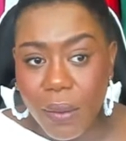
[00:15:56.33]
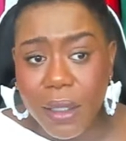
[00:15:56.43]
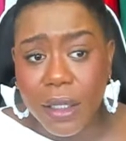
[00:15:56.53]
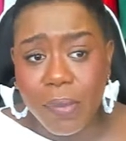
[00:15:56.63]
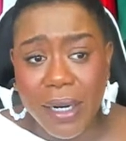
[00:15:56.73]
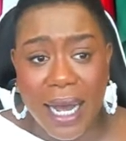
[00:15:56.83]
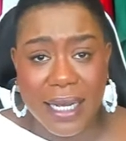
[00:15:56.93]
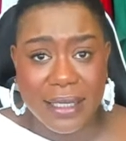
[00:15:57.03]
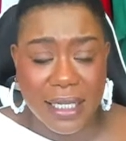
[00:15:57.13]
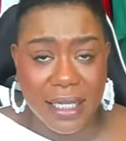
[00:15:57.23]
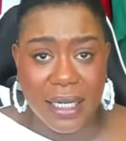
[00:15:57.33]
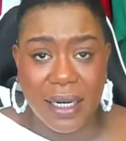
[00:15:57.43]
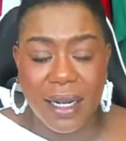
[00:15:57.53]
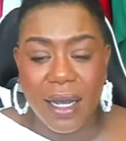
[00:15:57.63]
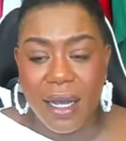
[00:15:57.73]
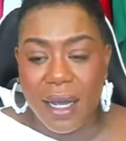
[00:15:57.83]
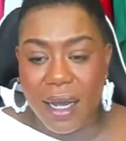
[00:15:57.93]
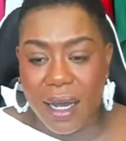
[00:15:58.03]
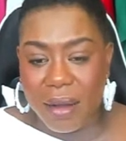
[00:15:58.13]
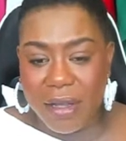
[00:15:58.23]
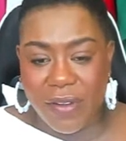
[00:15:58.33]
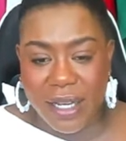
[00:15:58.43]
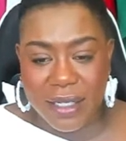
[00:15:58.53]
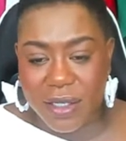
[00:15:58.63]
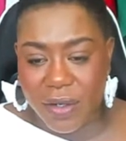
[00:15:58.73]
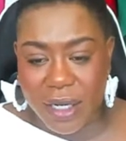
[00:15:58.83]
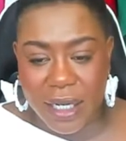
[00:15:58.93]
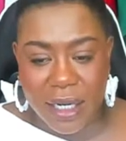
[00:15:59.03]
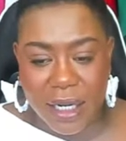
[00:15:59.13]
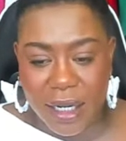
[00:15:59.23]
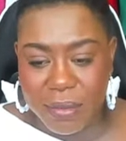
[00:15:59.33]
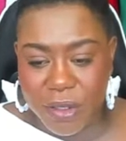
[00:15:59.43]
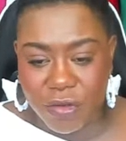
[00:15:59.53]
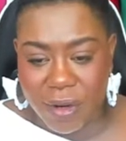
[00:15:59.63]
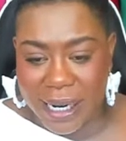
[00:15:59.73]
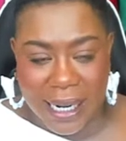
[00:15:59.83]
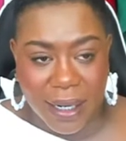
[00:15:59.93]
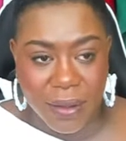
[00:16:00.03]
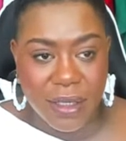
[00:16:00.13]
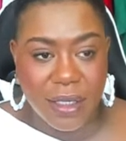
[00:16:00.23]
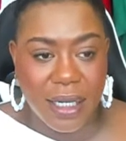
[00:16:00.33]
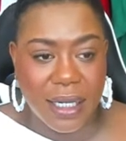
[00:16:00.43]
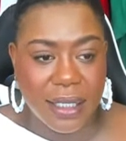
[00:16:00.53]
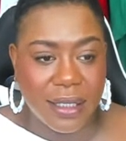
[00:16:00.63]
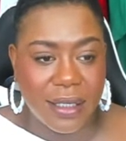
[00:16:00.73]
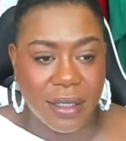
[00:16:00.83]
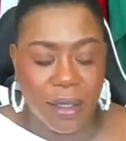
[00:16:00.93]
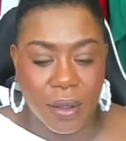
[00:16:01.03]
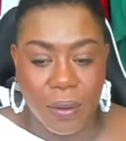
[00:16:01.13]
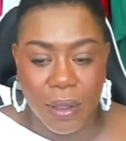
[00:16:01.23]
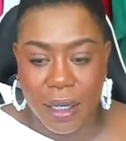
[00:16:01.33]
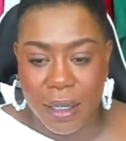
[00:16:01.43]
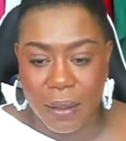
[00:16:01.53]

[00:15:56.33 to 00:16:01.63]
a little bit of OxyClean if it gets dirty, and it comes right out. And so